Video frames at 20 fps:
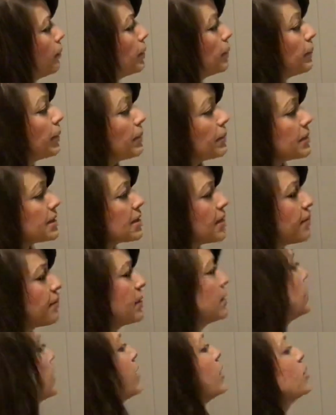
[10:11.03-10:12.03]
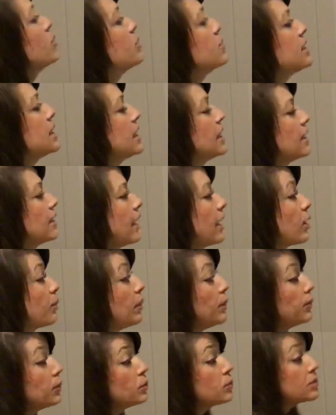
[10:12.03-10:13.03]
But maybe something that you didn't like.
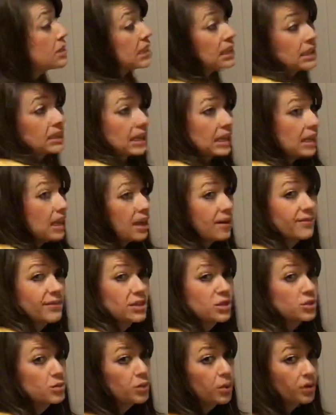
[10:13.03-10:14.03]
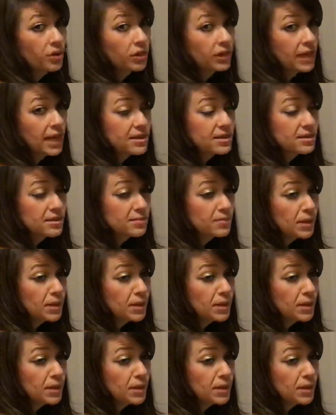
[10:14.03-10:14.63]
Maybe you didn't like having 2 art classes.